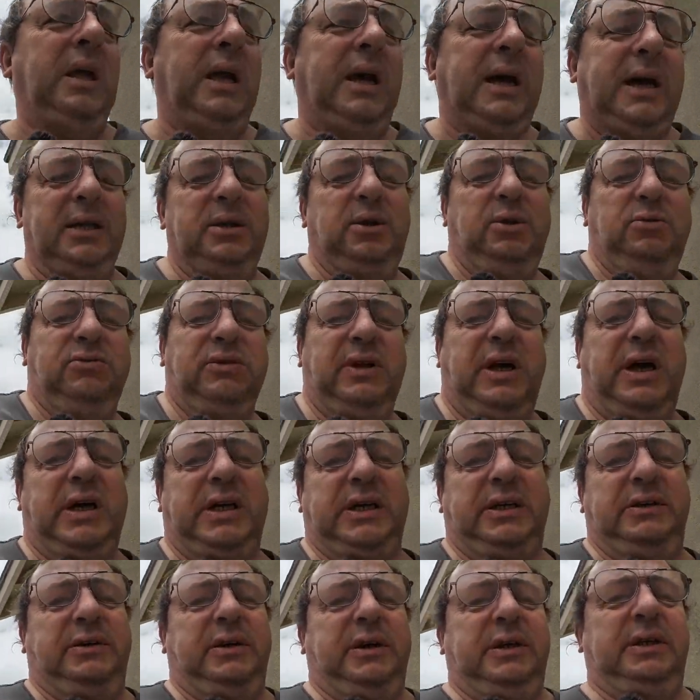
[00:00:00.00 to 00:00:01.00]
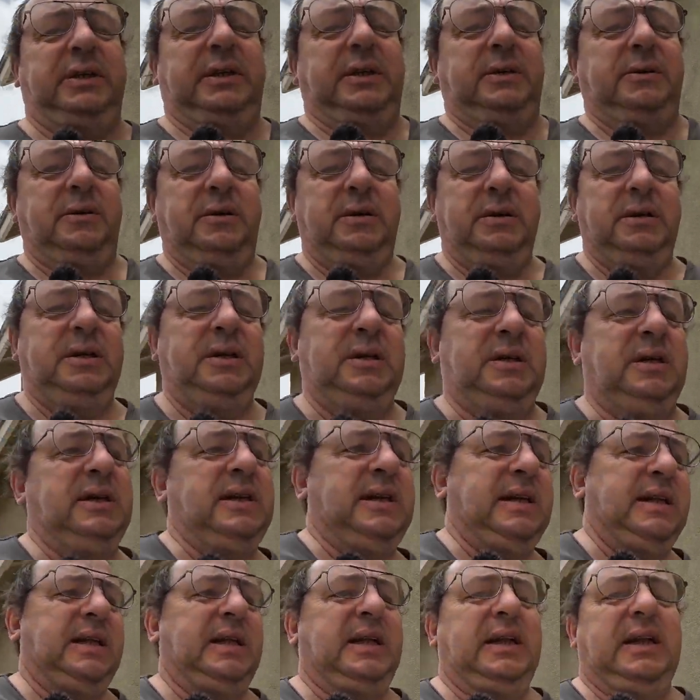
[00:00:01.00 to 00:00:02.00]
vlogging right now.
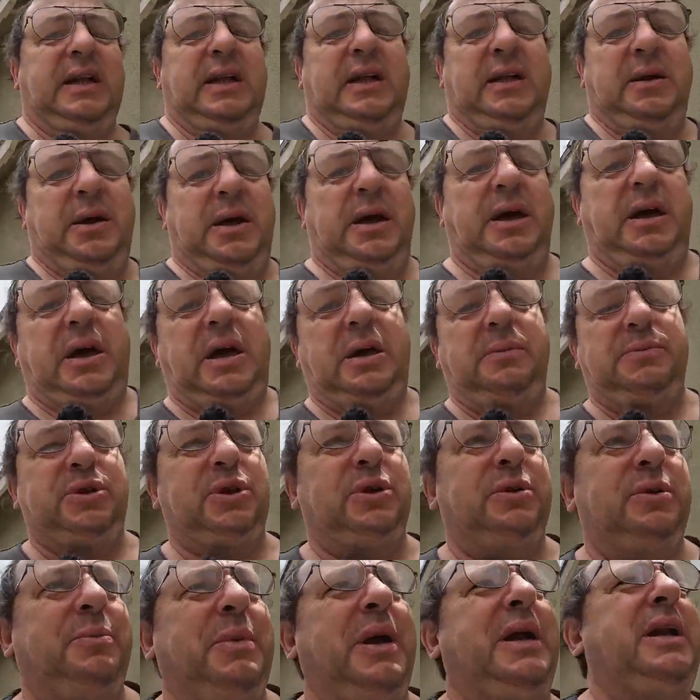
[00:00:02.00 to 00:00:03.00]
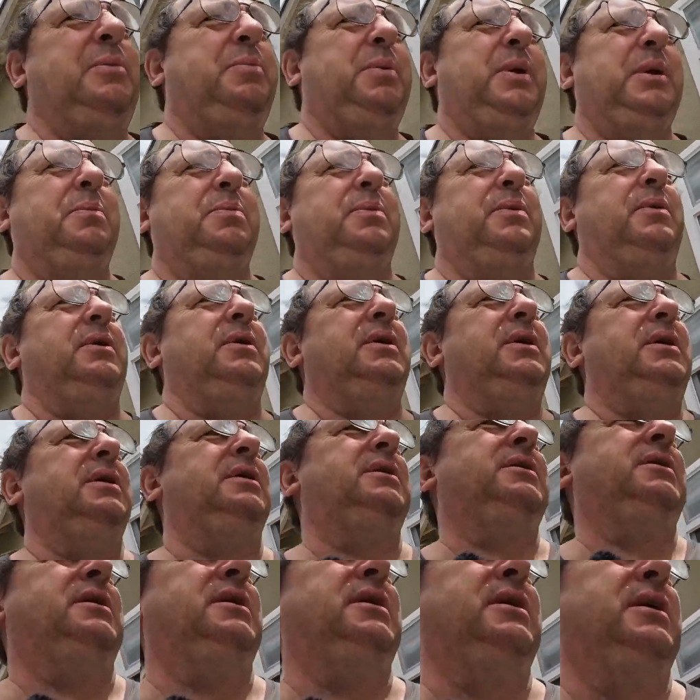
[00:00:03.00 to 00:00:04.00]
I'm sure many people,
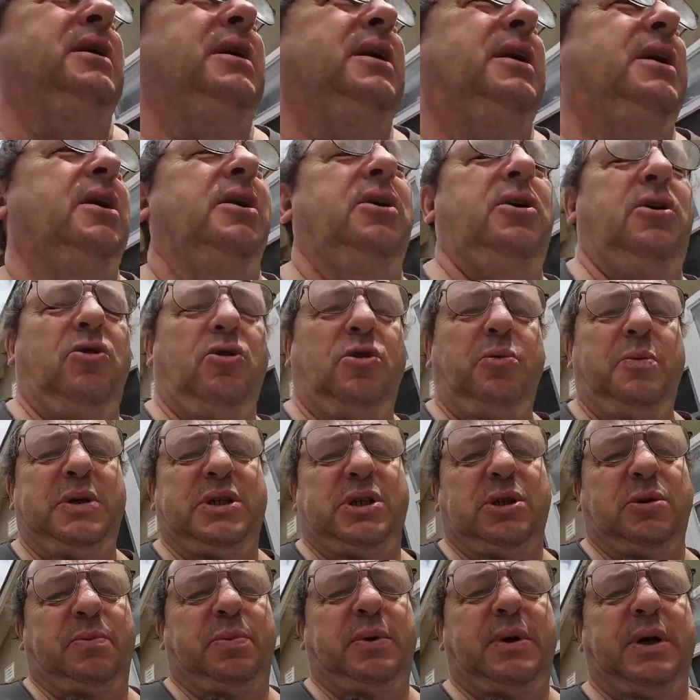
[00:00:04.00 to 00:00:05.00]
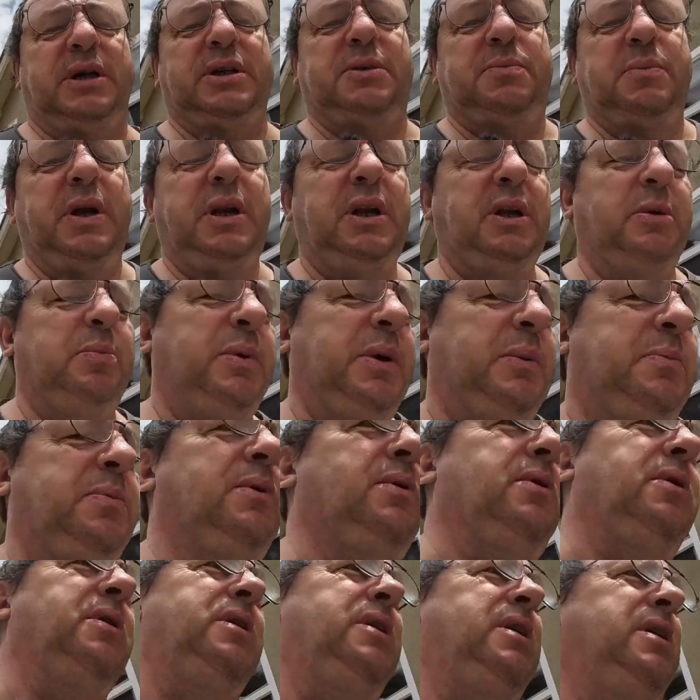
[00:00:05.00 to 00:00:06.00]
you will be surprised, many
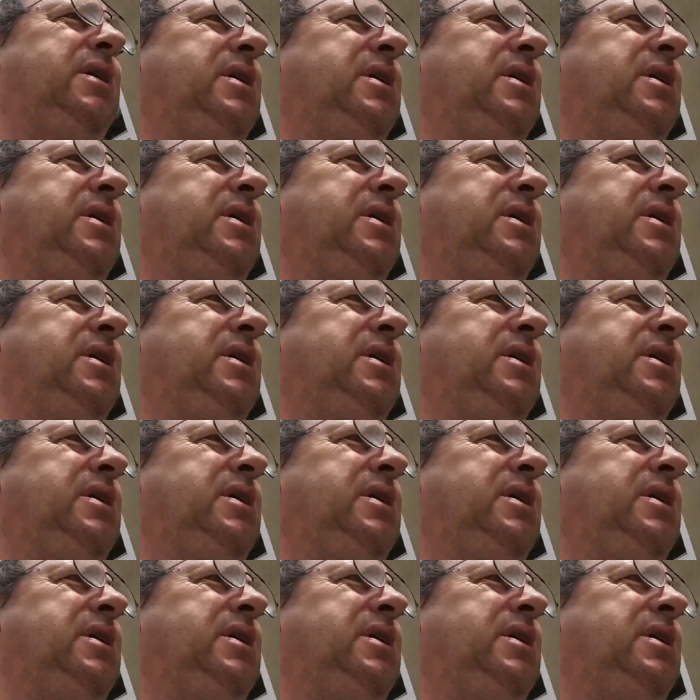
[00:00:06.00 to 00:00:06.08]
people,